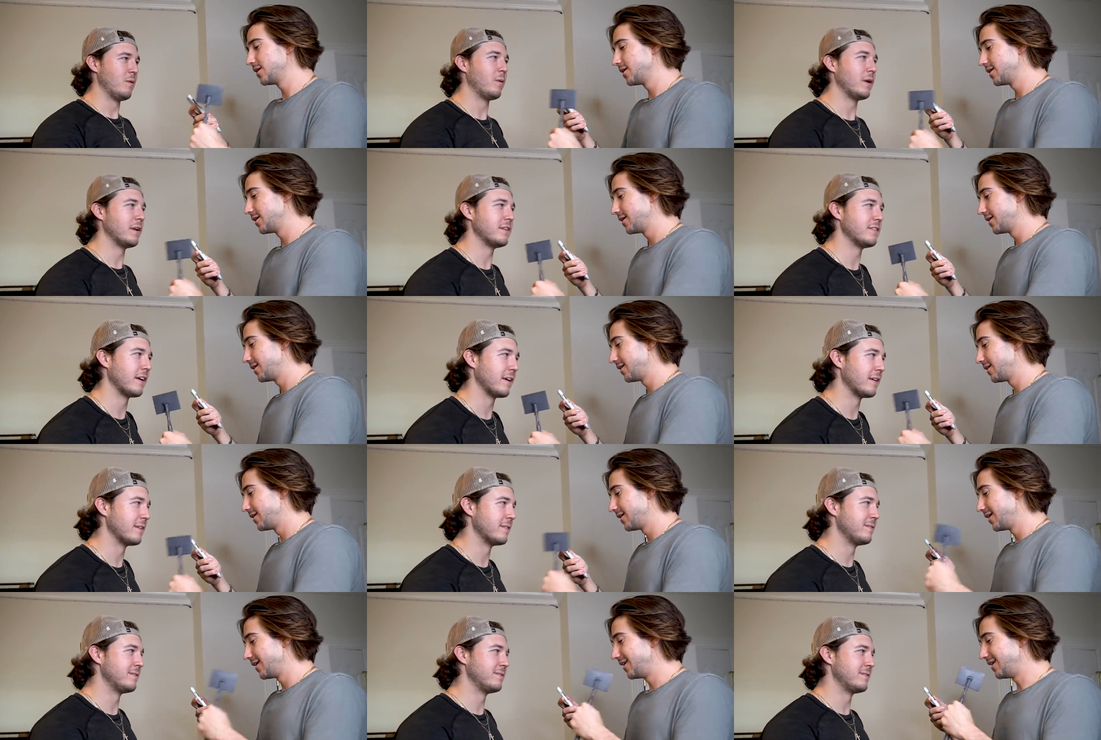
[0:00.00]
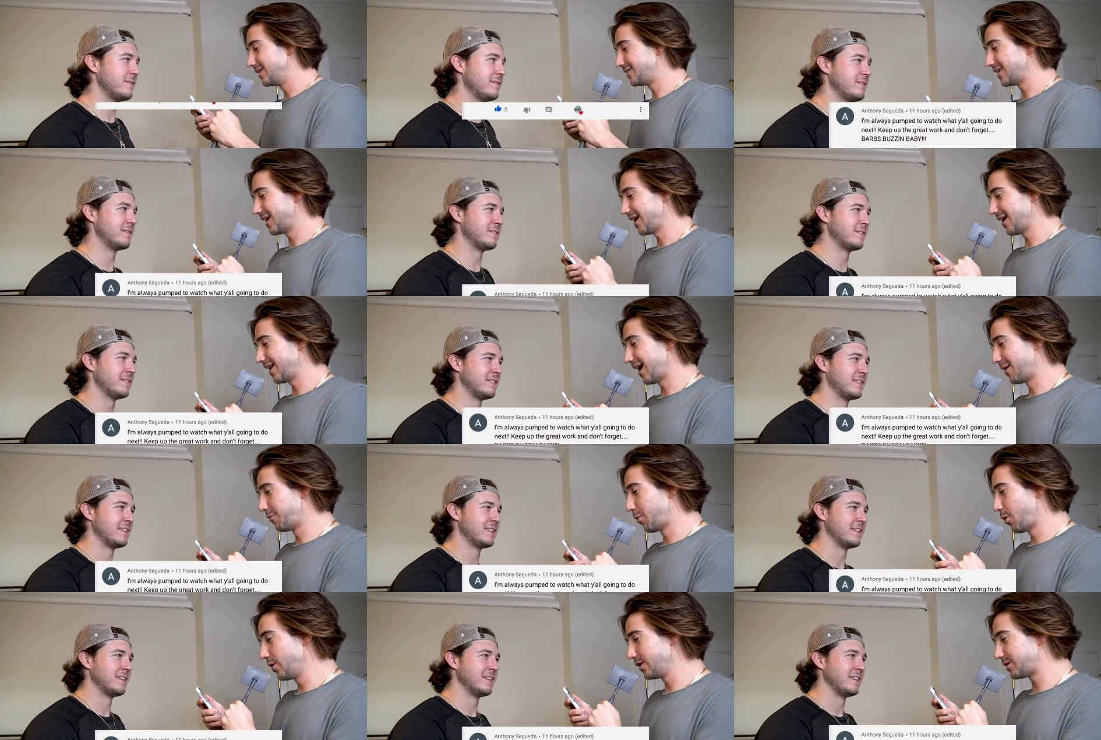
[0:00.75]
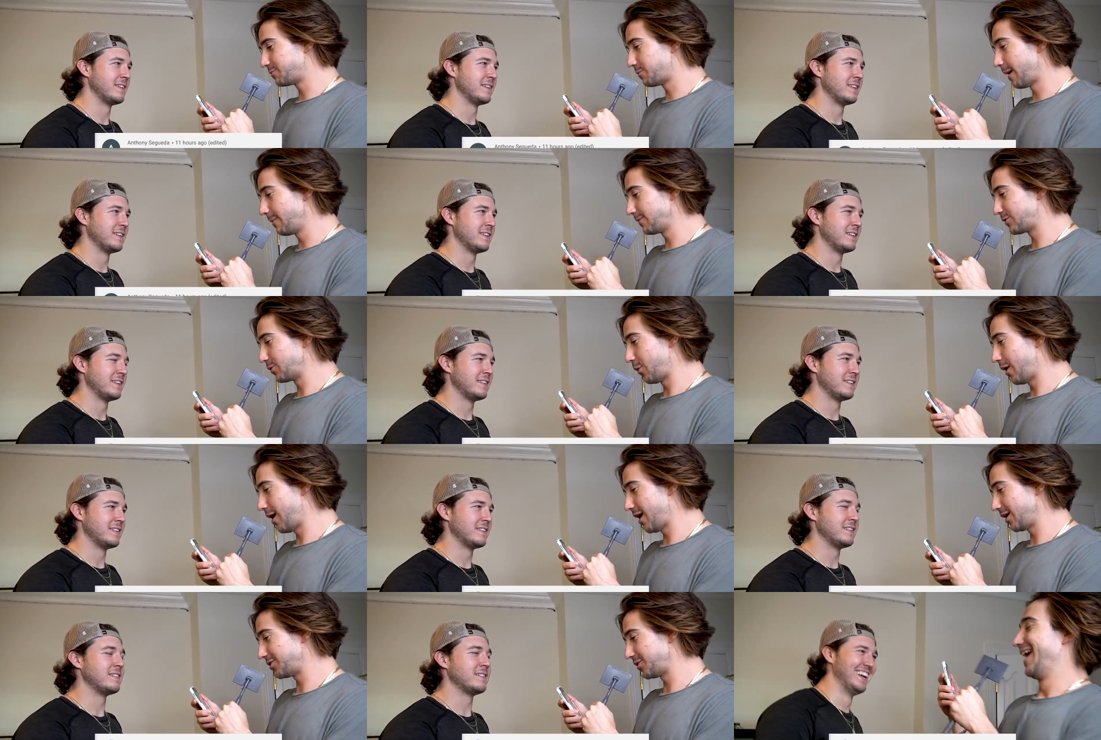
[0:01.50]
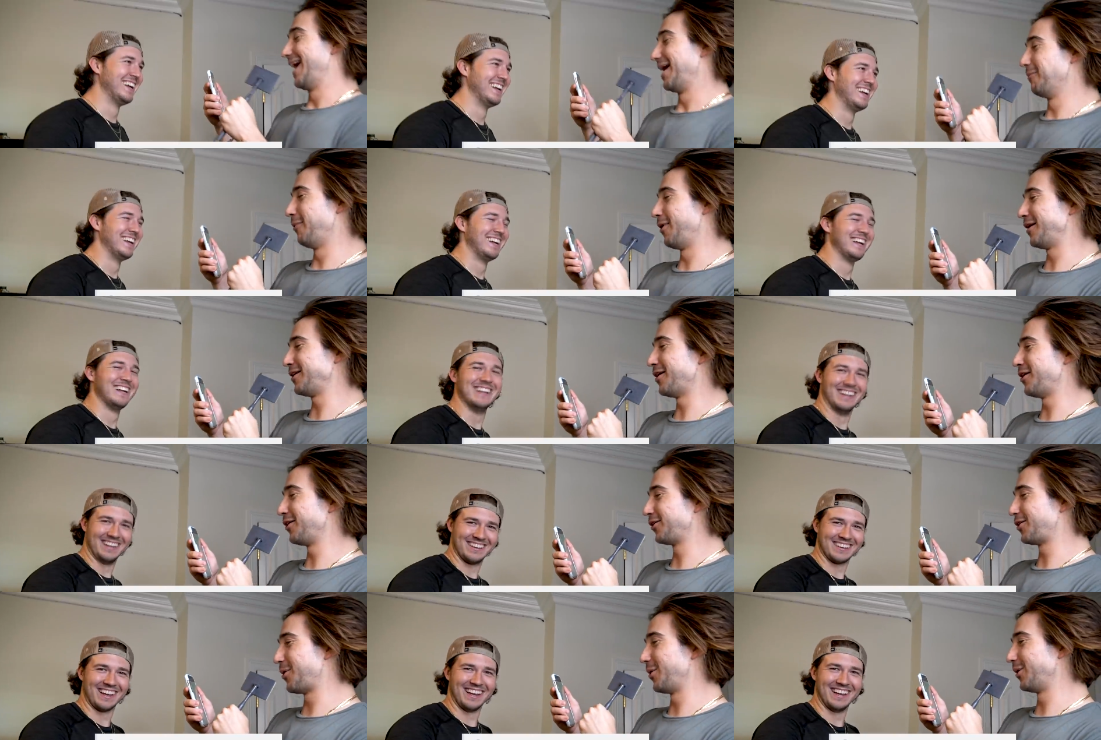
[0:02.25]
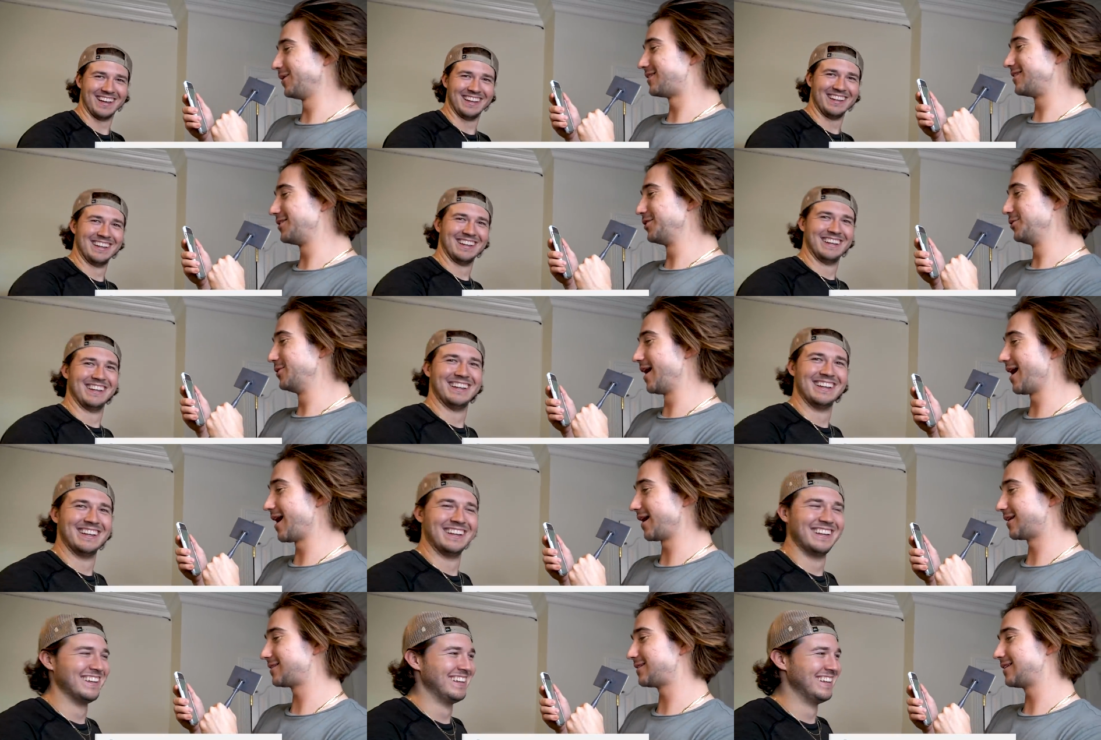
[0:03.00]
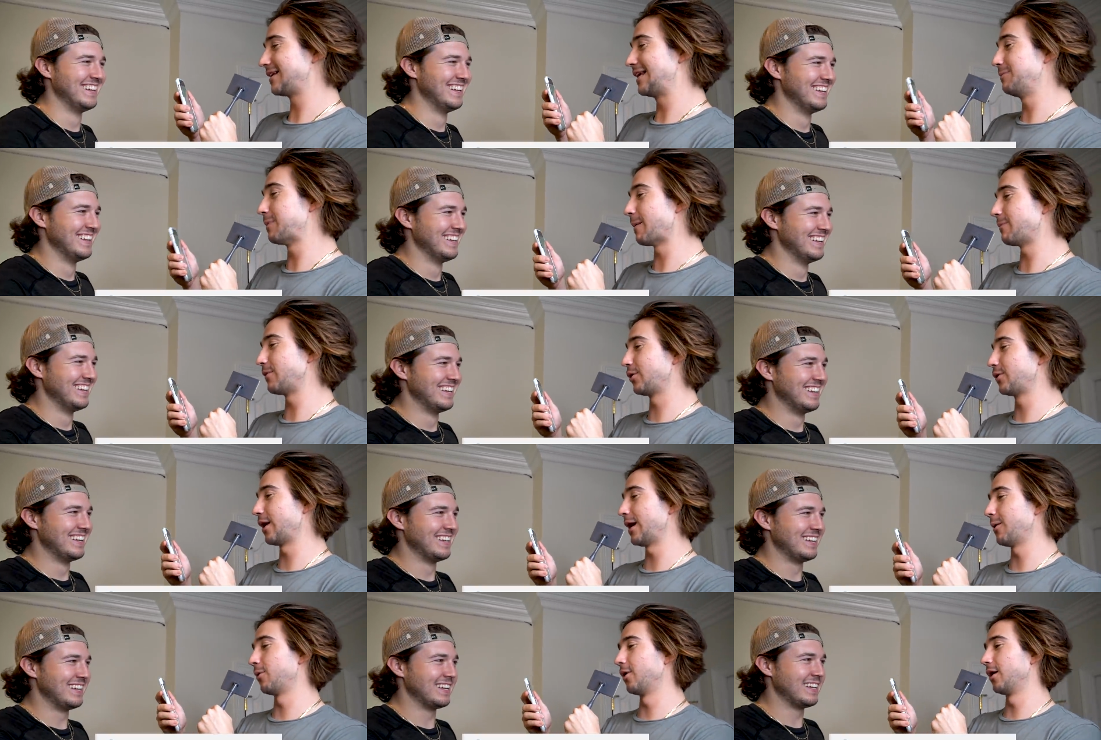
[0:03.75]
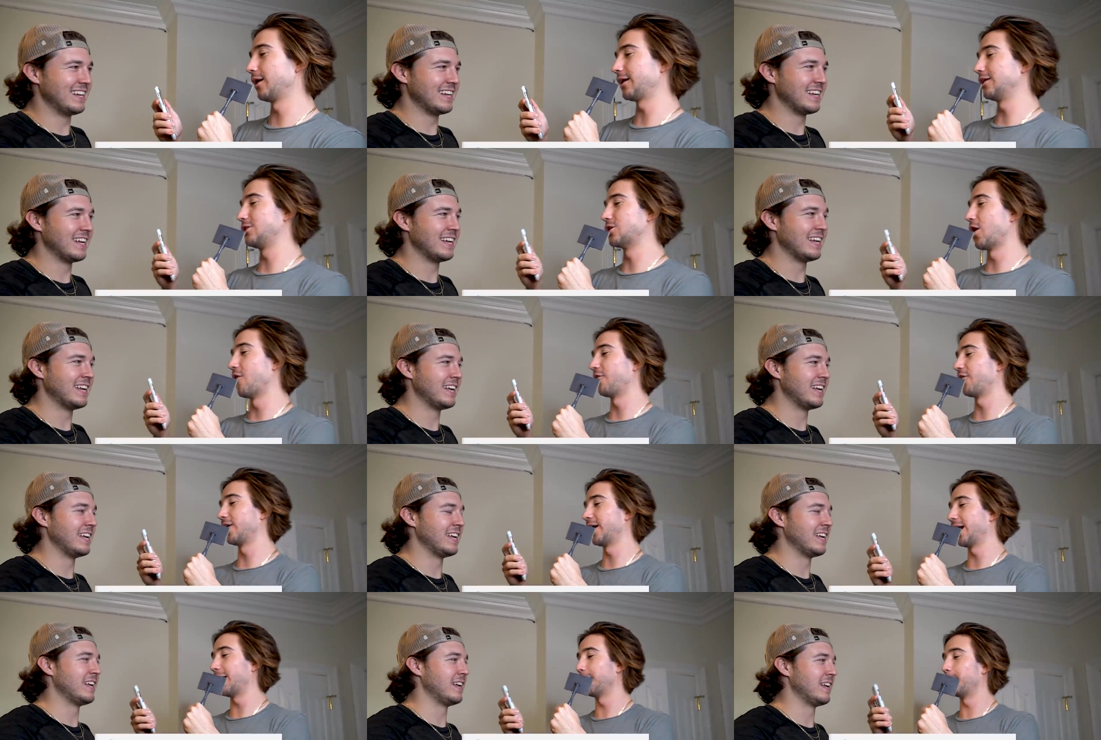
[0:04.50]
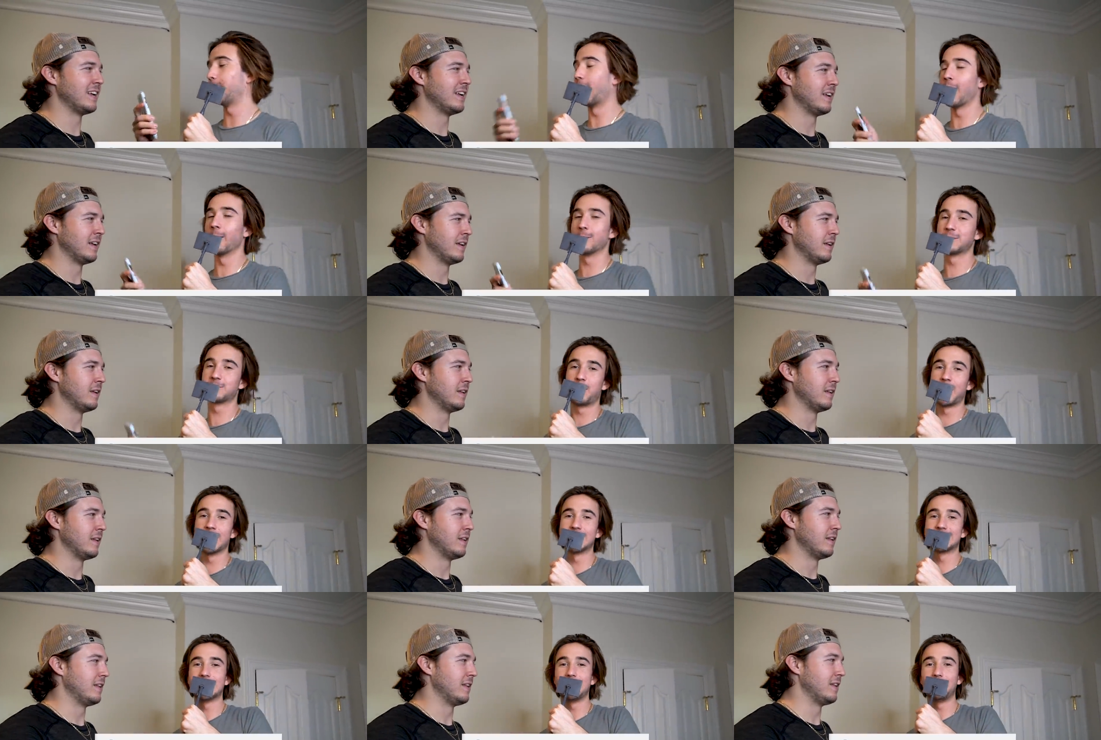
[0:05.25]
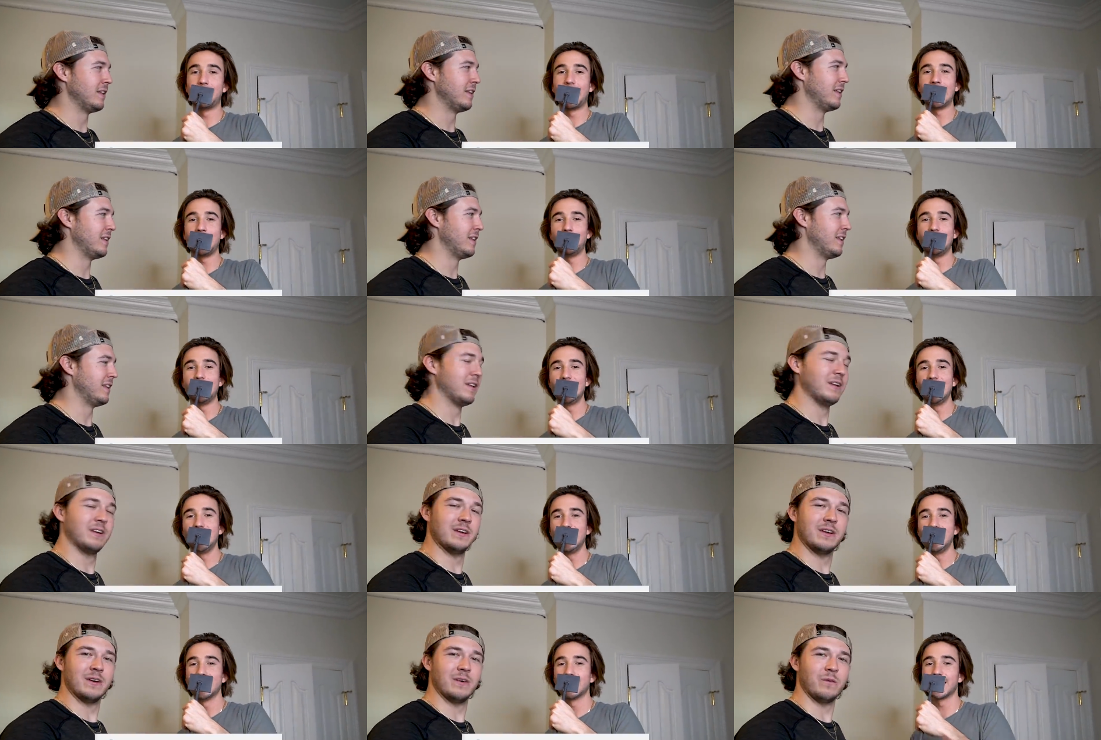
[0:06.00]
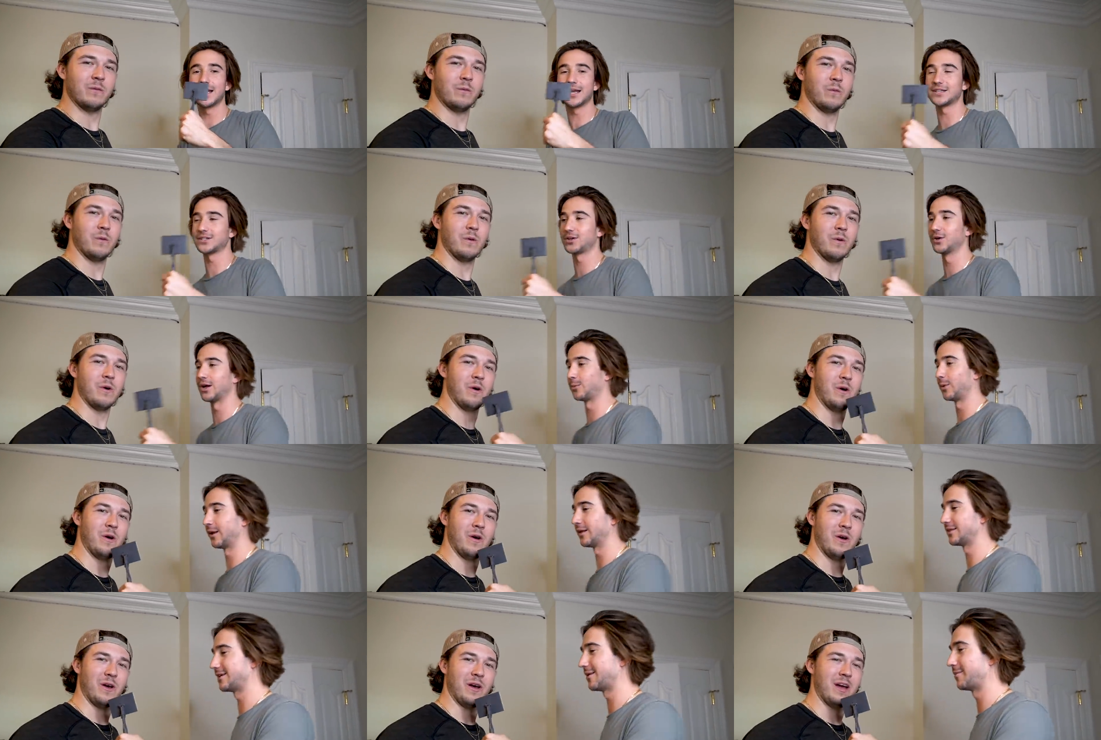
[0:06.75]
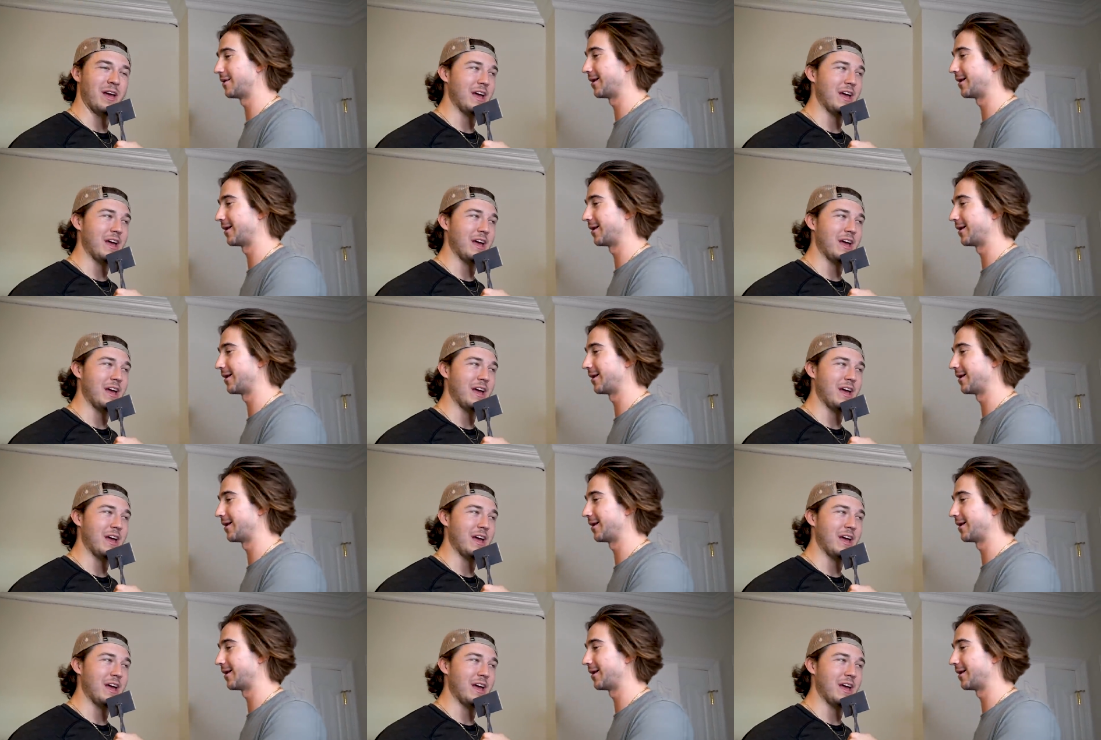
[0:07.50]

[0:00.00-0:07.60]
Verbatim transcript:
Speaker 1: What did he say? He said, I'm always pumped to watch and what y'all going to do next. Keep up the great work and don't forget Barb's Buzzin, baby. That is correct. We had to say